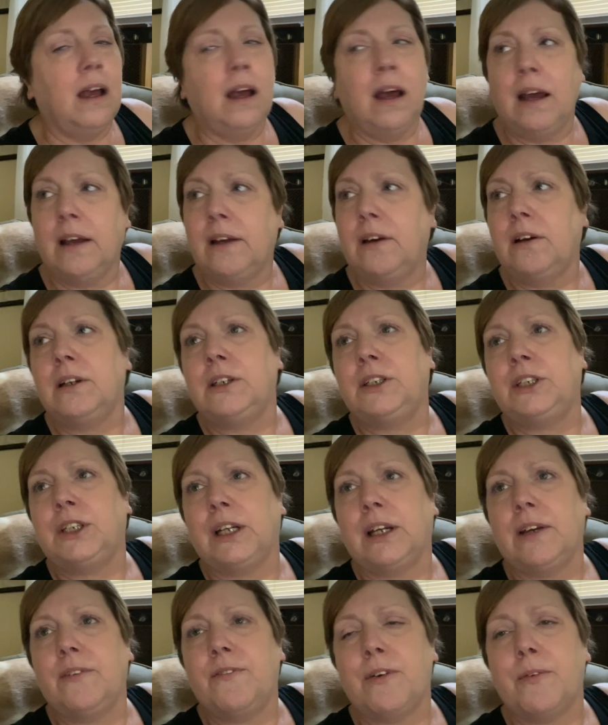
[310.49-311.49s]
I got a
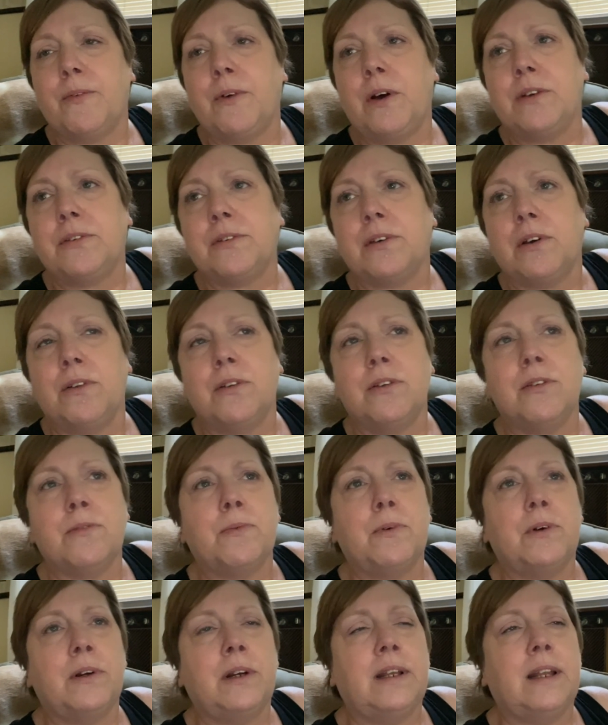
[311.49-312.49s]
chicken from Costco this
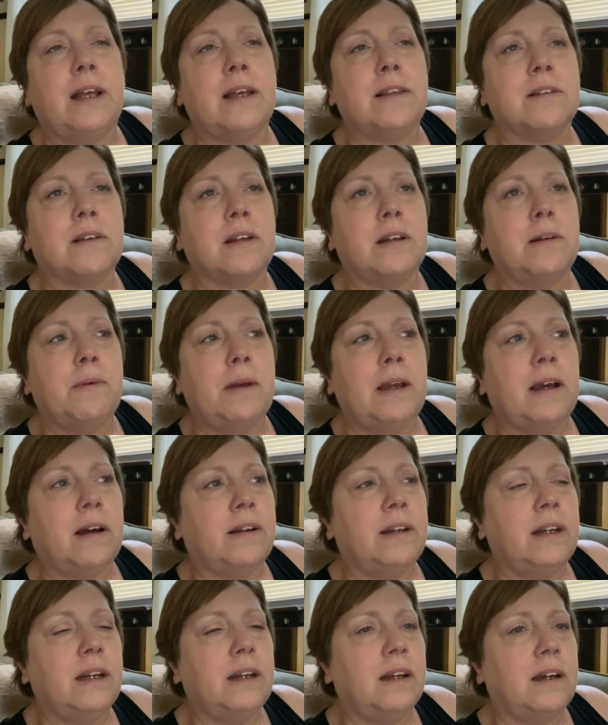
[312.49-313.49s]
morning. That's going to be our
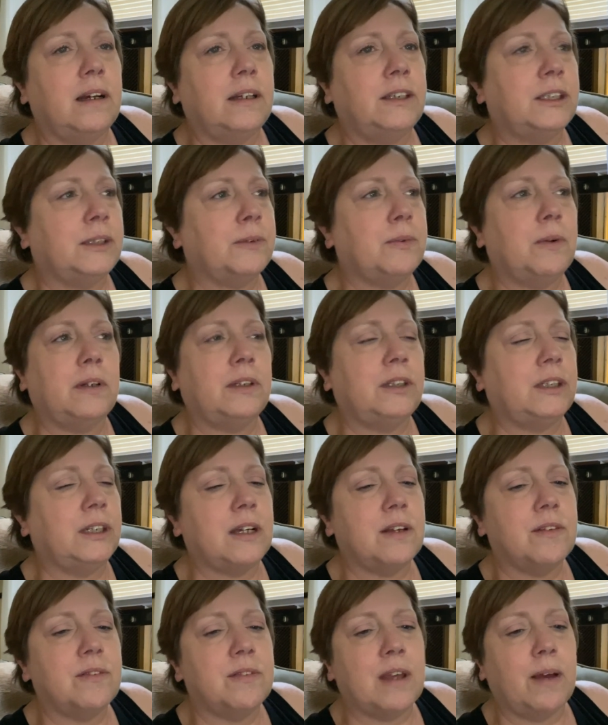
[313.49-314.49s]
dinner. I just want
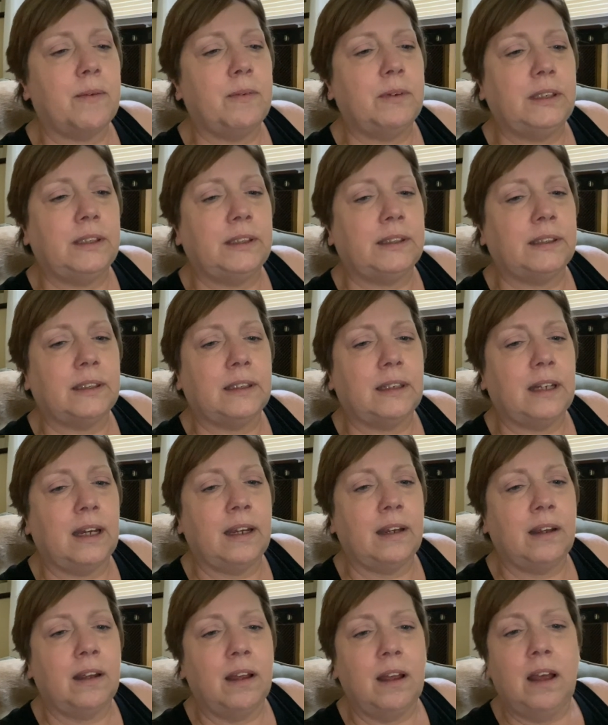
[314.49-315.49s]
chicken sandwiches
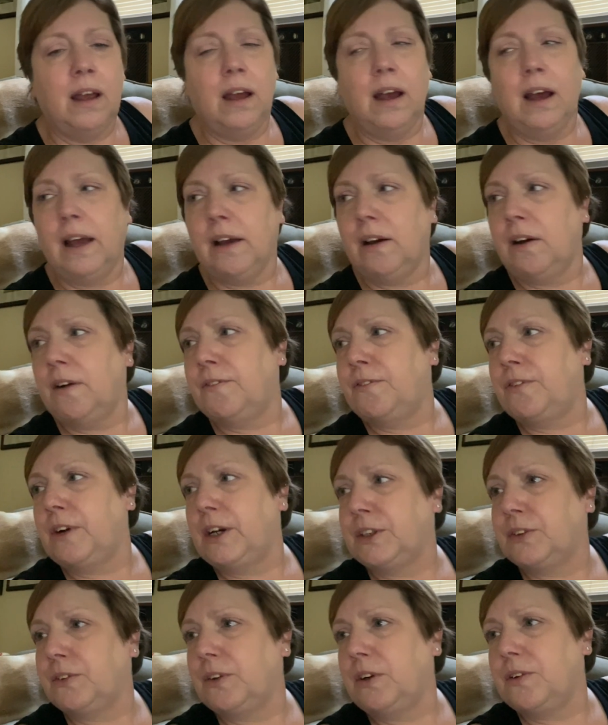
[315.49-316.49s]
tonight. I got
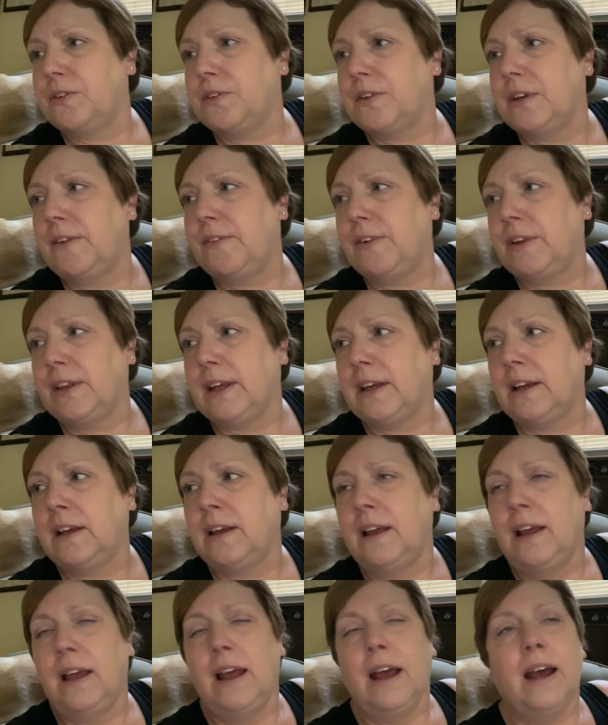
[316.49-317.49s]
fresh rolls and
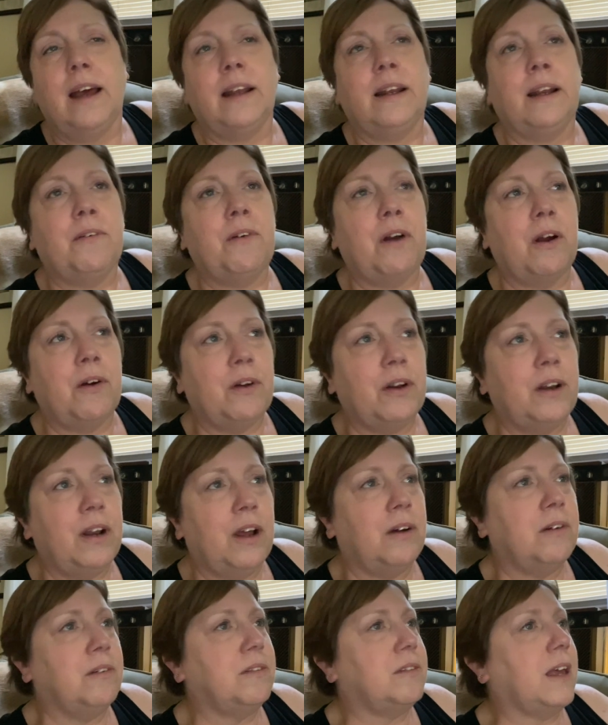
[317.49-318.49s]
everything. And I wrote a
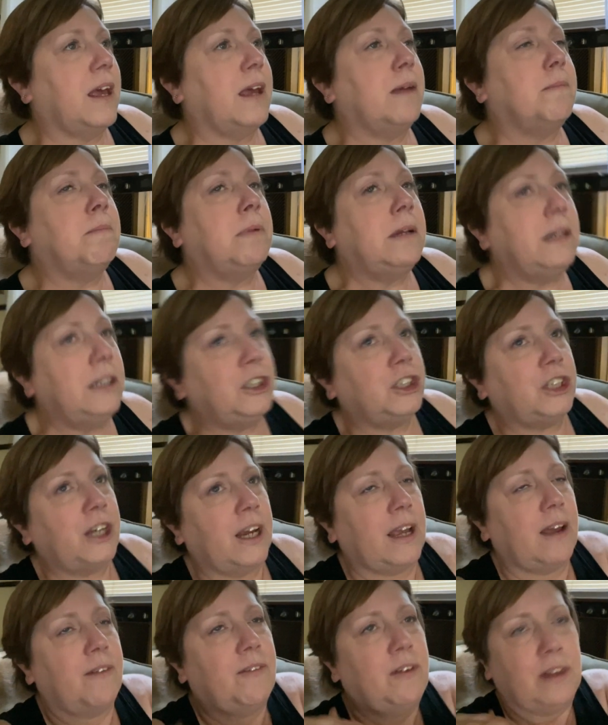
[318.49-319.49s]
note saying, please
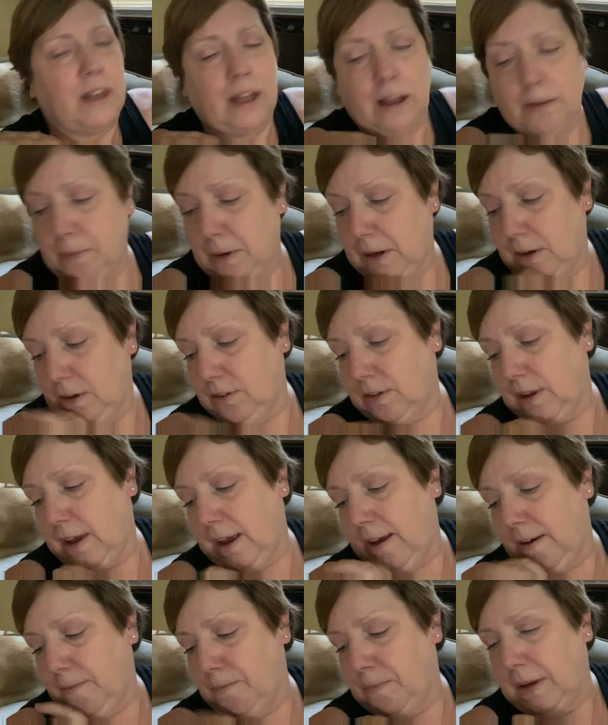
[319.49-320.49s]
check everything, because I
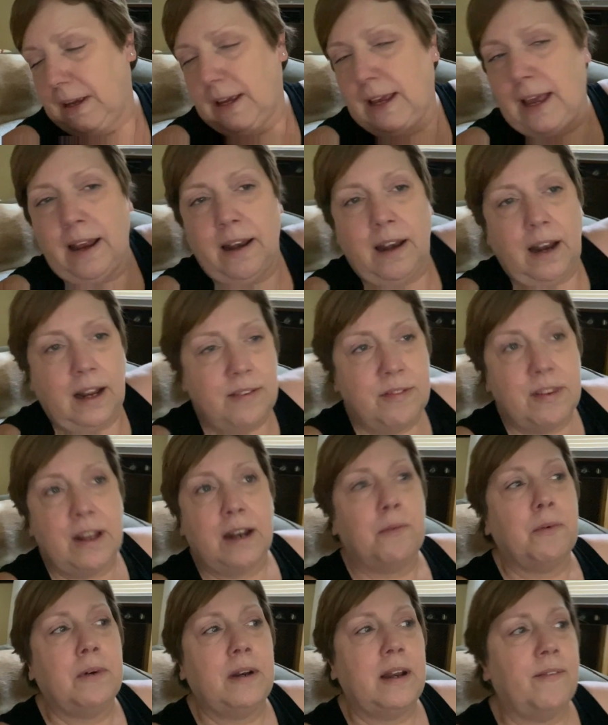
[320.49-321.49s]
have been getting, I said
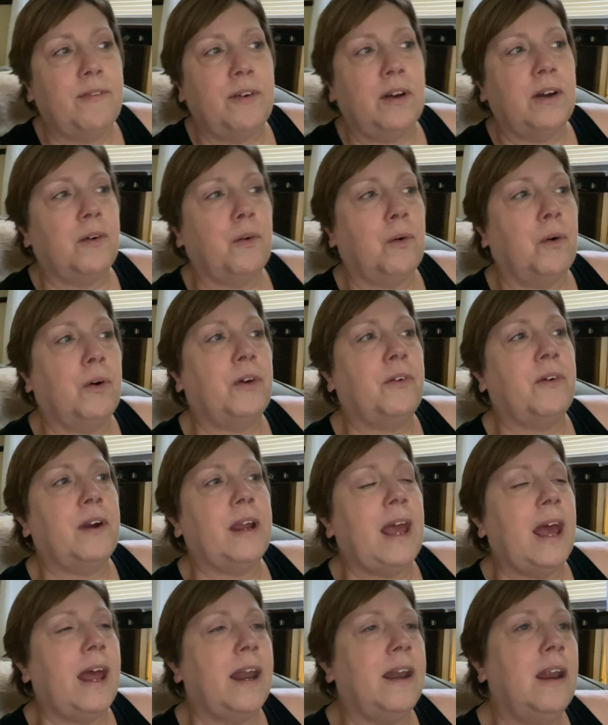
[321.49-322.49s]
I would never order
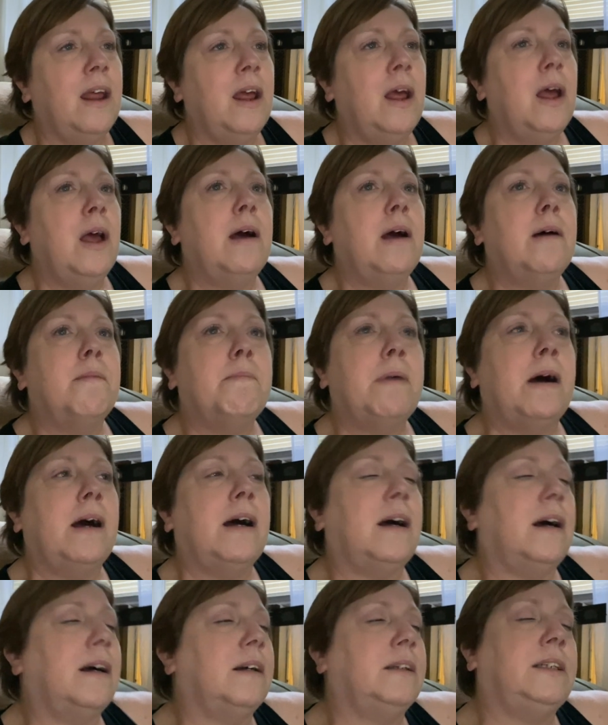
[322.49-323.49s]
again,
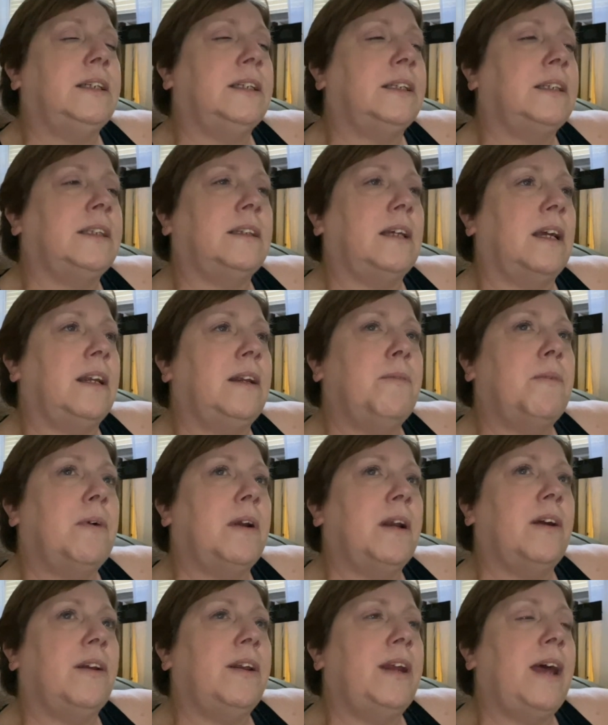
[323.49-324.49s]
but I didn't
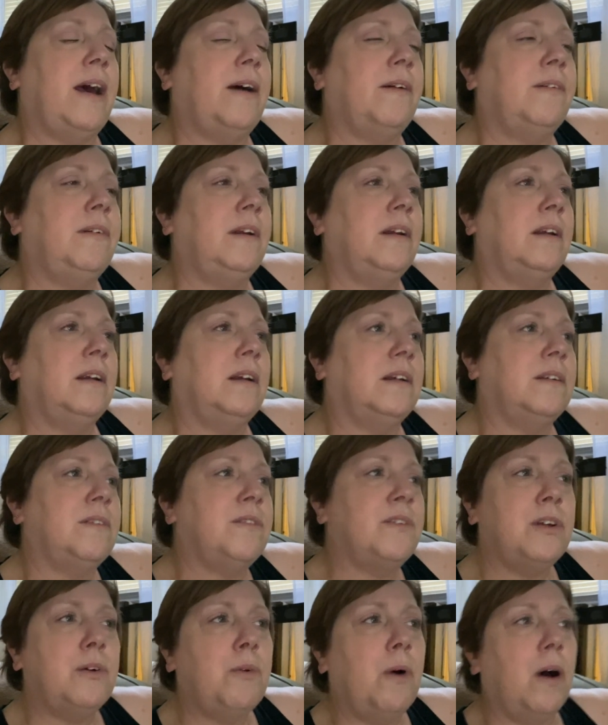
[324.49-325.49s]
want to go down.
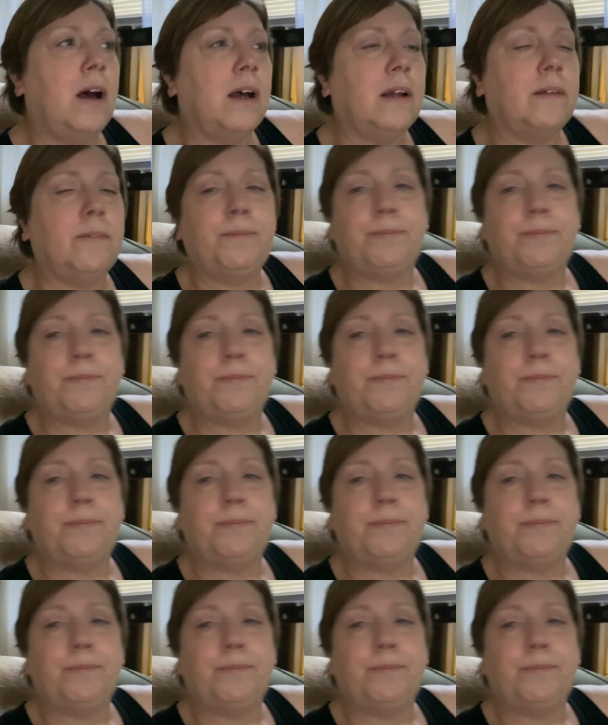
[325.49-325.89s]
It's too hot.